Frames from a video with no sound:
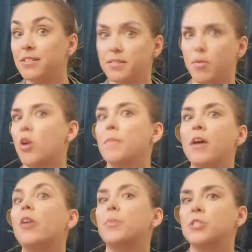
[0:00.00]
smart about
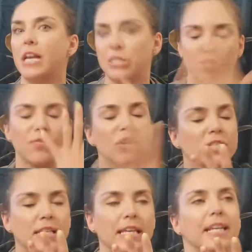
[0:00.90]
our protection of our
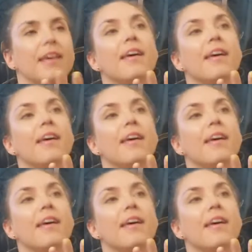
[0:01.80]
skin.